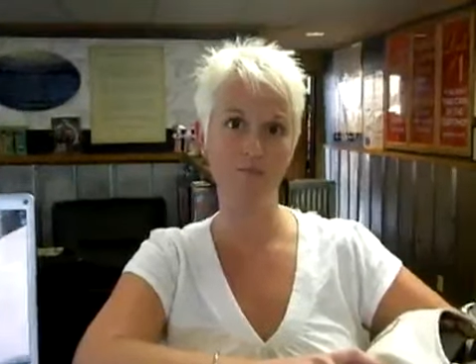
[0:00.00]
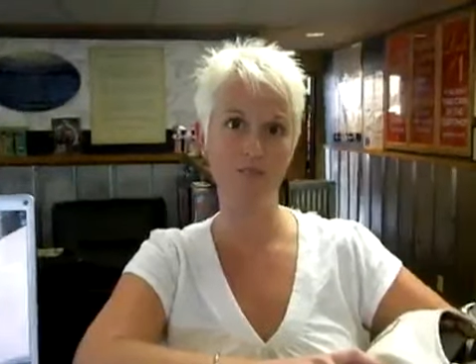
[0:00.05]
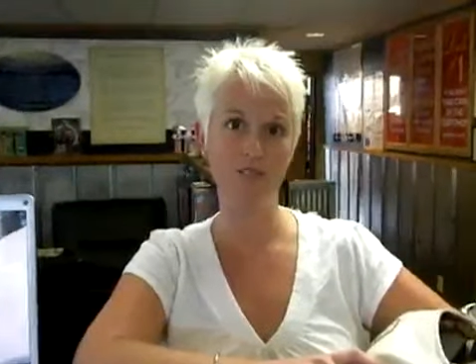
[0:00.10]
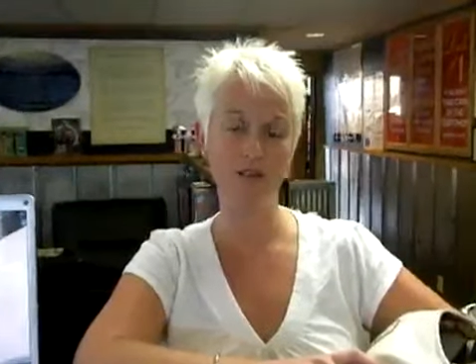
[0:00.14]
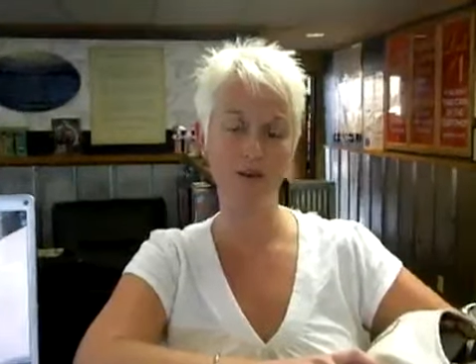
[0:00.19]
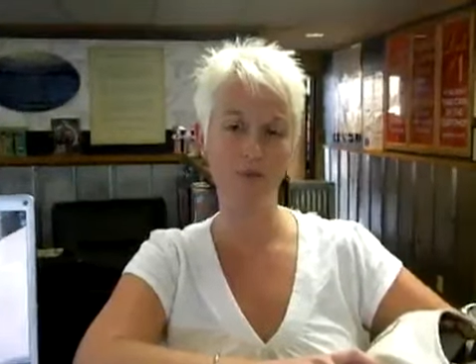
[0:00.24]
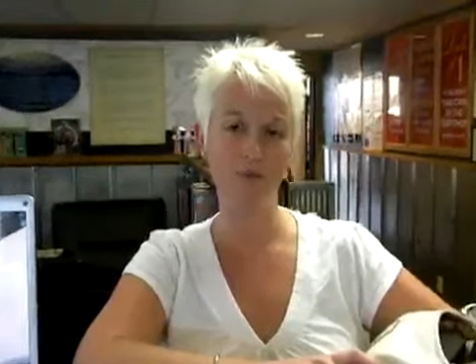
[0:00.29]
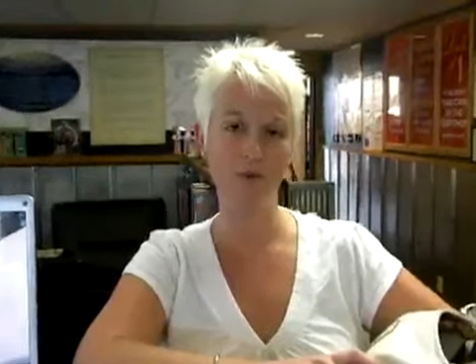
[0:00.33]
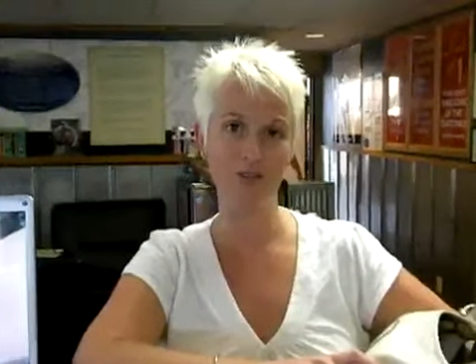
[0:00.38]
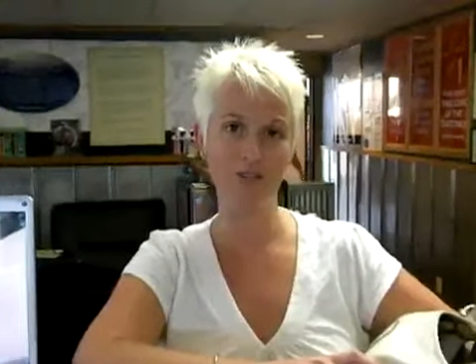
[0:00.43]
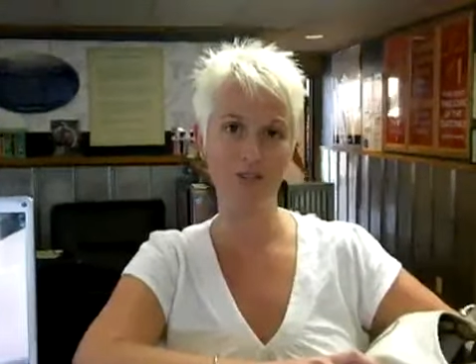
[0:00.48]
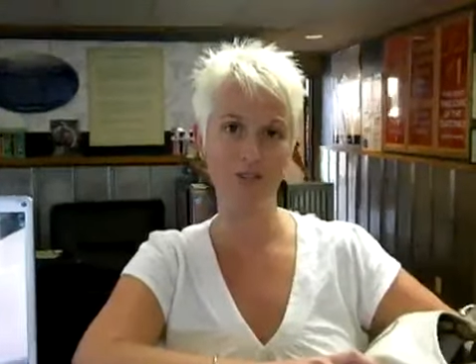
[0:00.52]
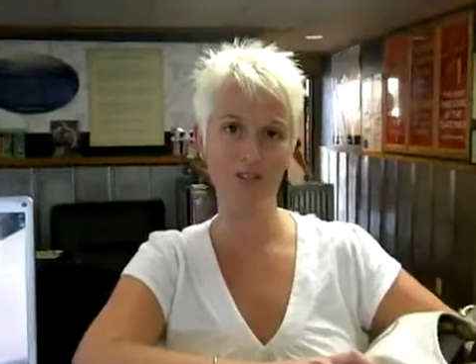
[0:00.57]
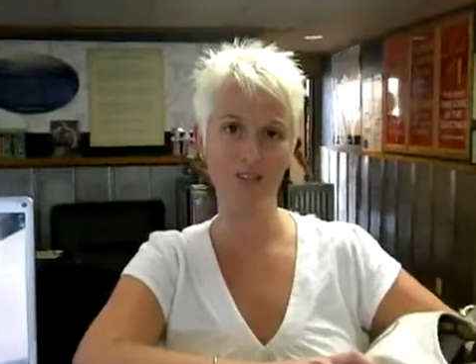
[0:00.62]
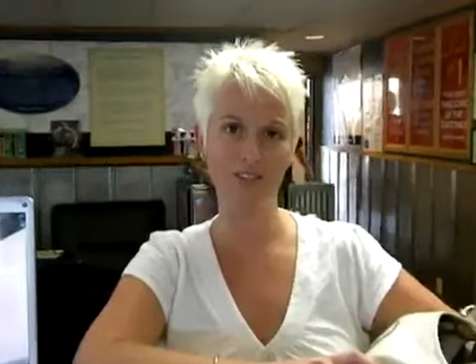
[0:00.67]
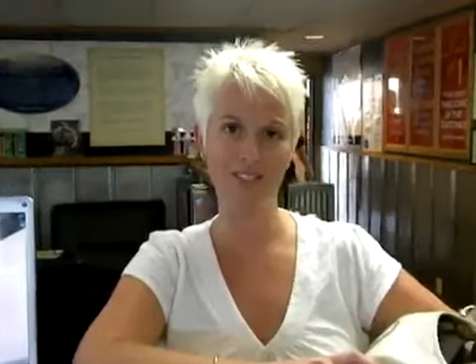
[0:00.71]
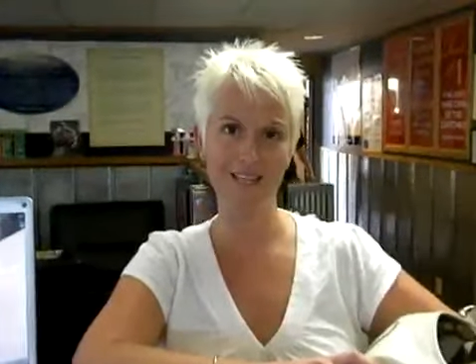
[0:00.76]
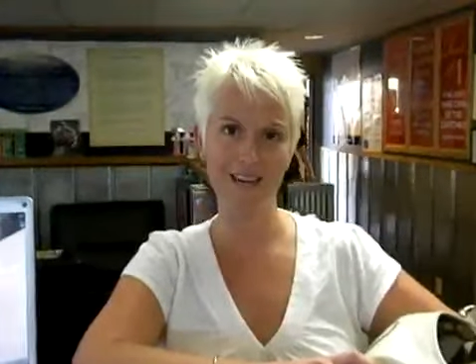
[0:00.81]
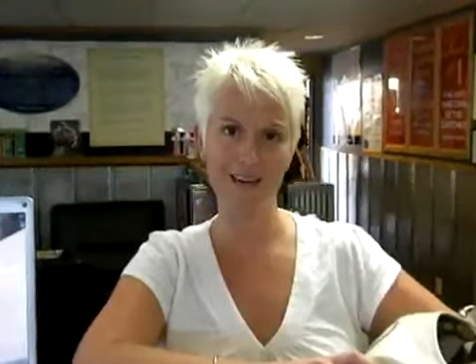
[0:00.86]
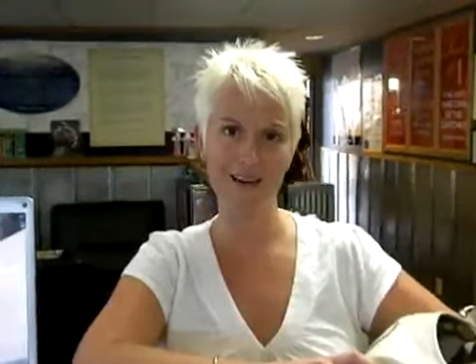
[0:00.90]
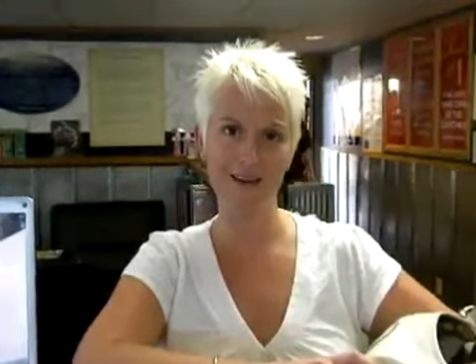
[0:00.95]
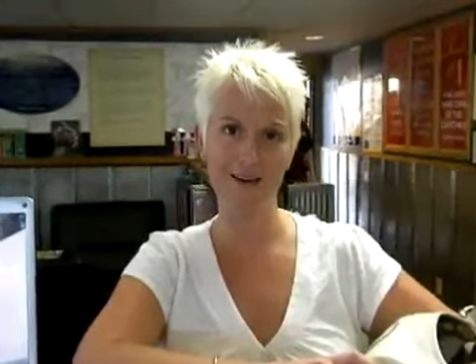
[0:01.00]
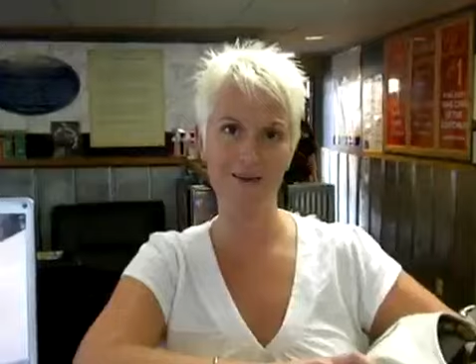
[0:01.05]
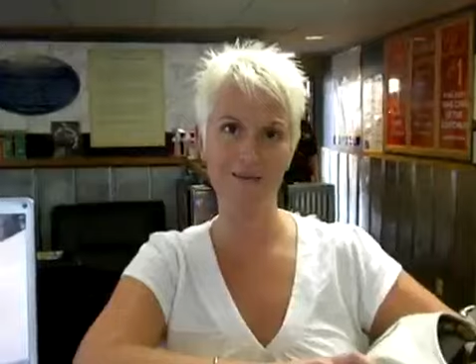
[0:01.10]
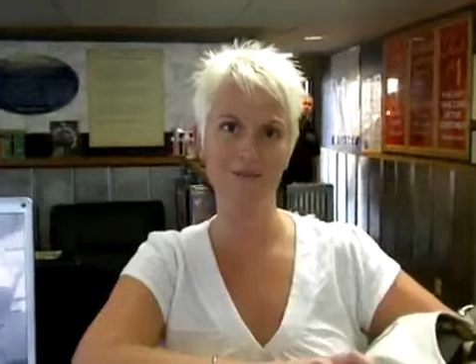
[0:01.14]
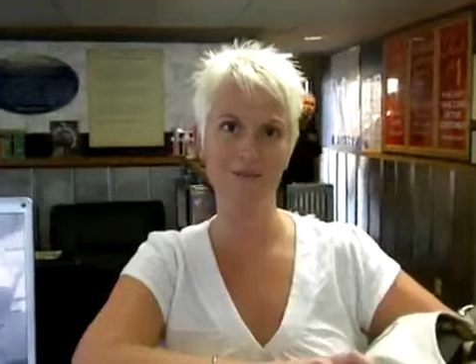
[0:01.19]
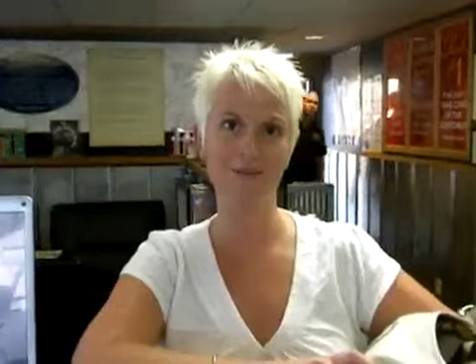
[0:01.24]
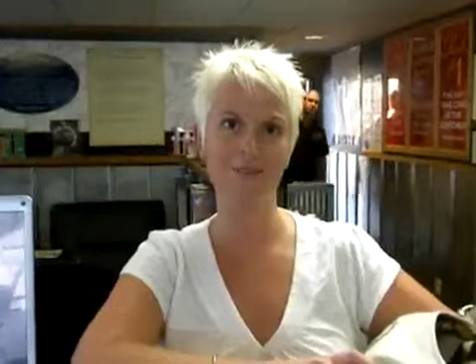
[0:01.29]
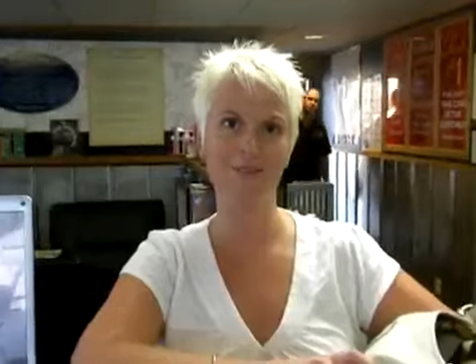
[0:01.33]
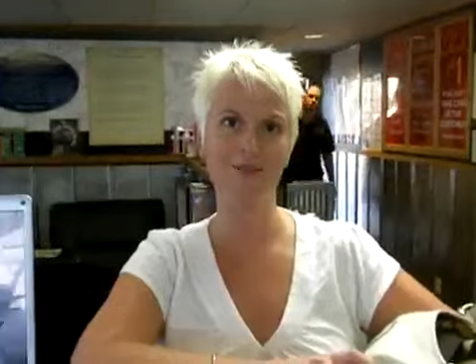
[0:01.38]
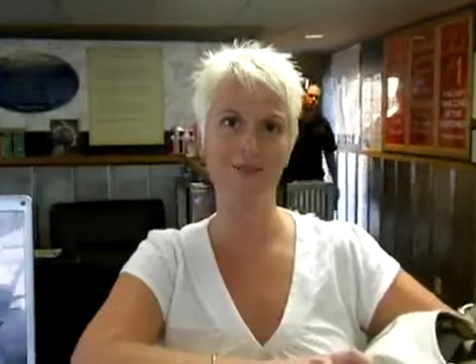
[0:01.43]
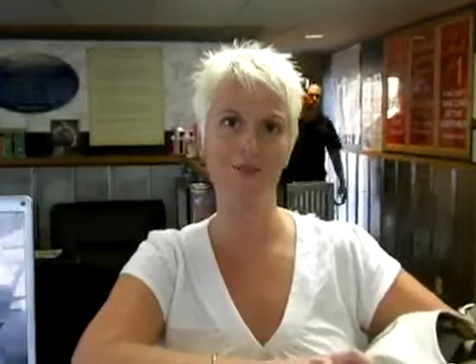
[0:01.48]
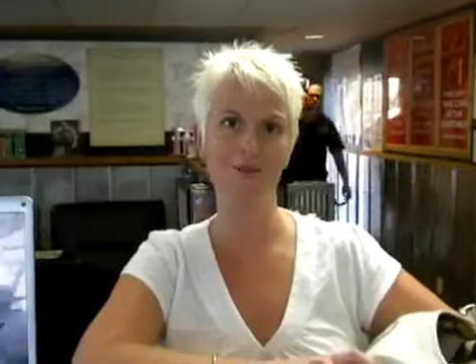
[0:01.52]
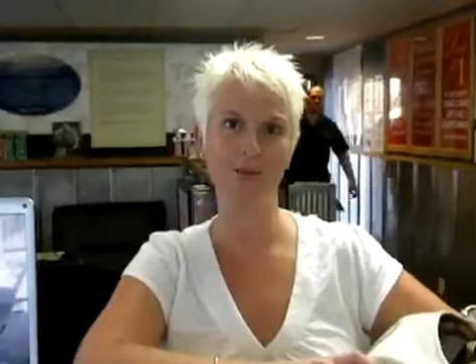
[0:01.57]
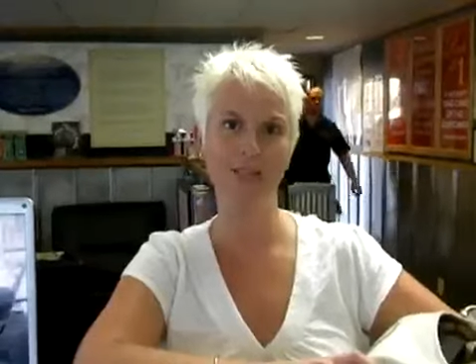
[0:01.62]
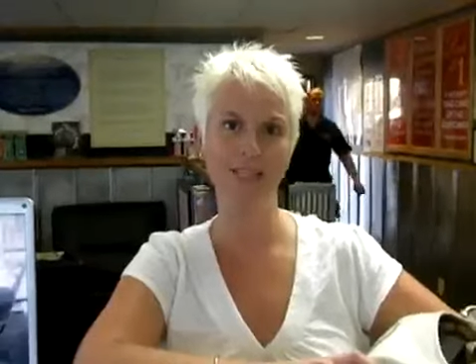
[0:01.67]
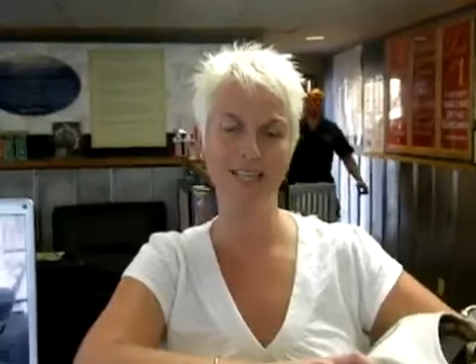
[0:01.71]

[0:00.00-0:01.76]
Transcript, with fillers: someone took time to